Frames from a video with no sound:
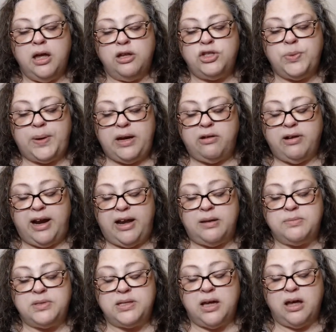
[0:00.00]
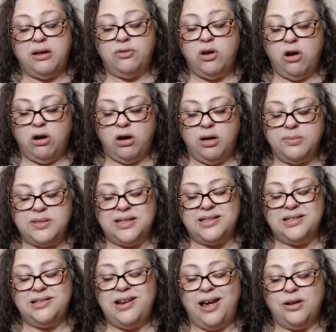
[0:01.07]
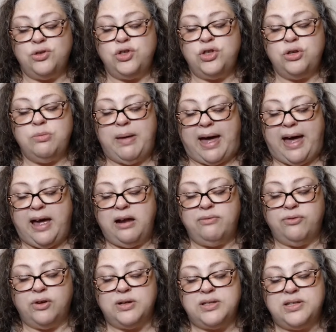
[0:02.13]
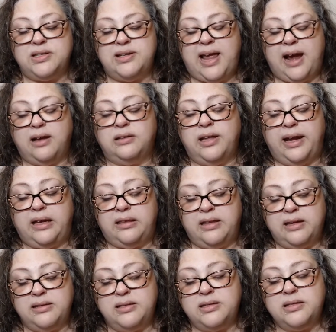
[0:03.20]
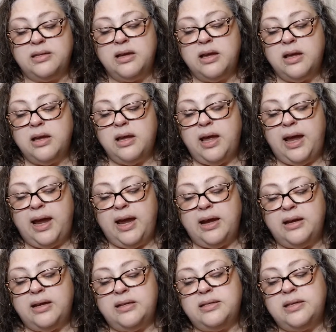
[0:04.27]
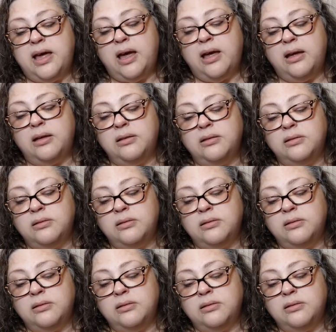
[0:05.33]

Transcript: 20 grams of carbs. That's not too bad for a snack like this. And it's uh,